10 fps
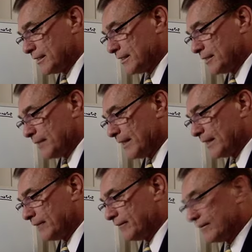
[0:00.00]
it's
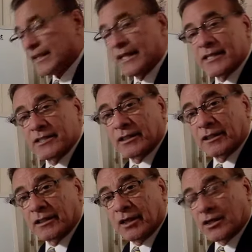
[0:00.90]
making a $15,000
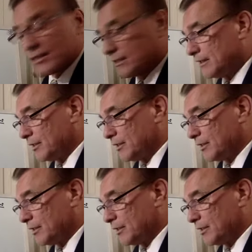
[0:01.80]
loss,